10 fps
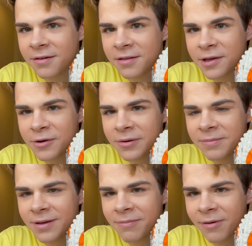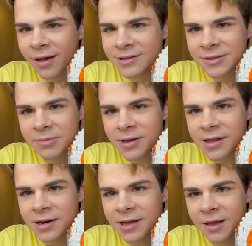there could be a
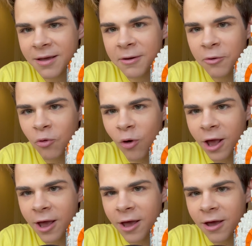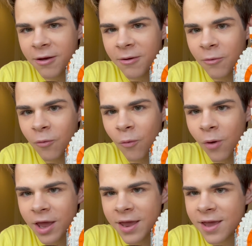possibility where
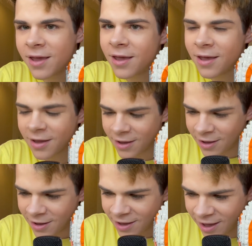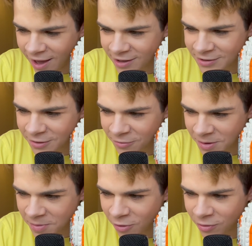we can't
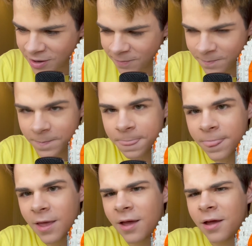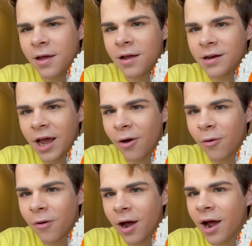rebuild him.
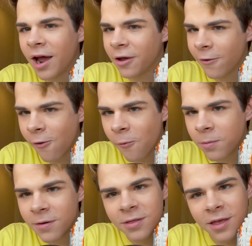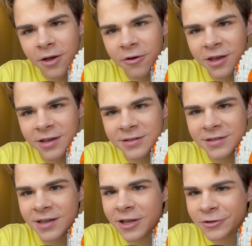Now, I hope there
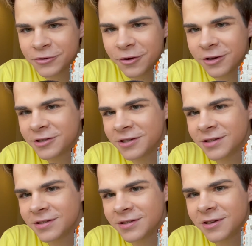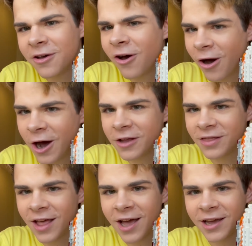is instructions
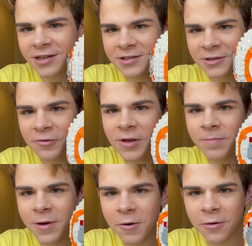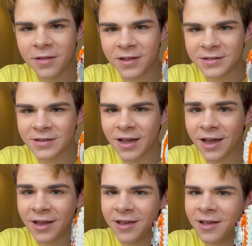online to rebuild this
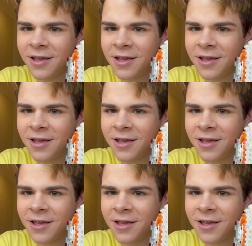guy,